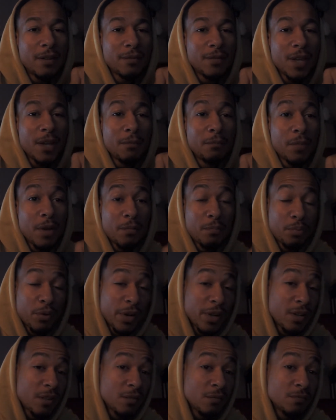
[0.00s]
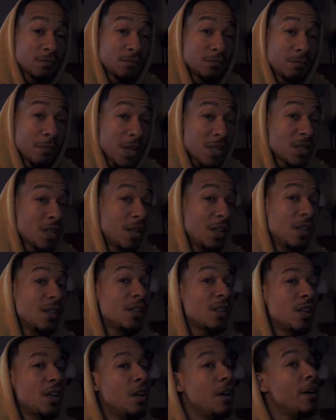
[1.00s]
it pretty much
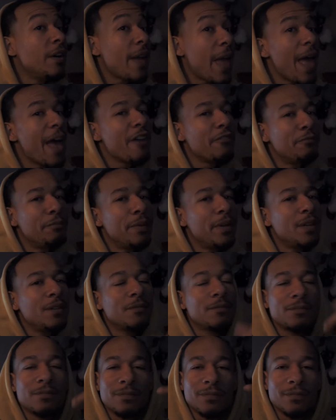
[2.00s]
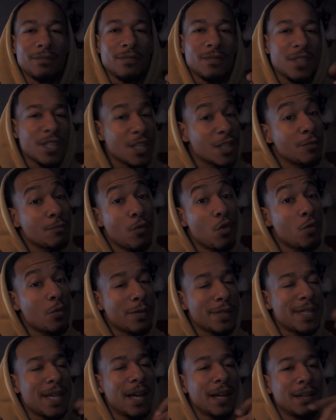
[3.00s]
could have been smooth
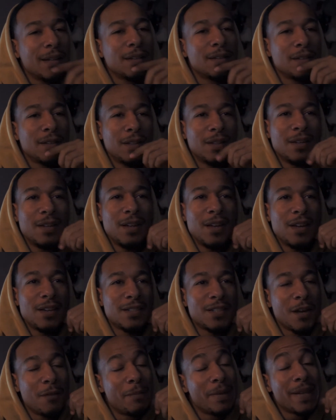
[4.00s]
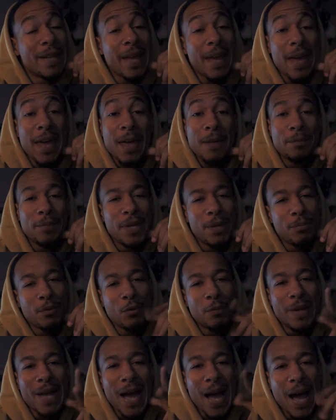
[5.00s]
sailing and stuff. But they had
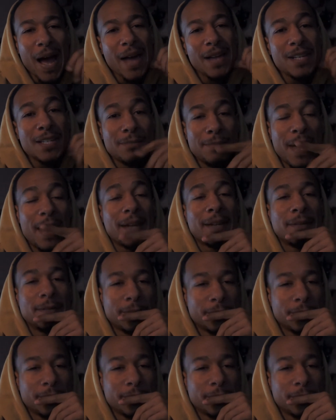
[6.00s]
people behind his back,